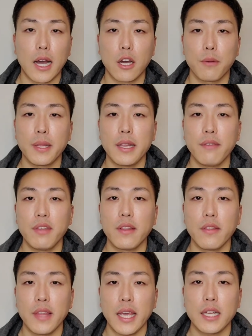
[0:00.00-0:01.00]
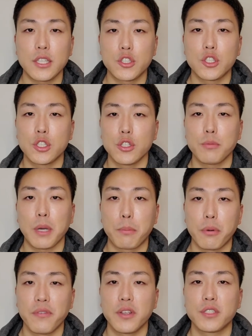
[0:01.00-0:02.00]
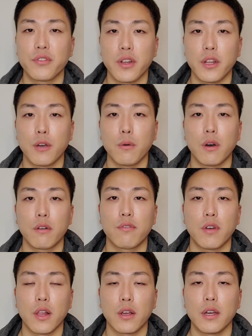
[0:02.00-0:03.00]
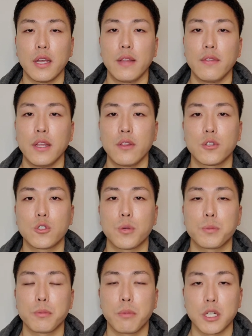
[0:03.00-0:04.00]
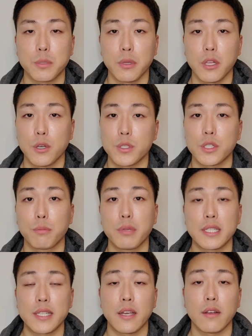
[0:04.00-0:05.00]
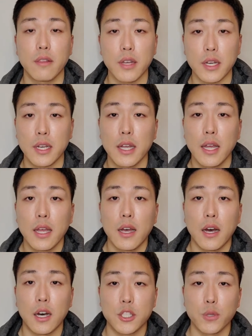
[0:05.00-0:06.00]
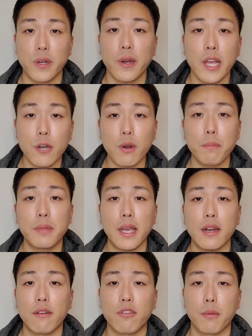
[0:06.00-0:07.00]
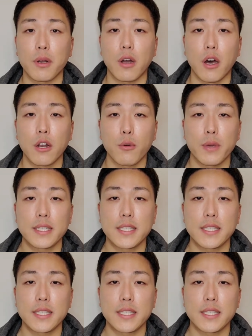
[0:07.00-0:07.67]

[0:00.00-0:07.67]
I'm going to be leaving the link to my previous video on Follica in the description box below, so please take a look. So their interim data from an ongoing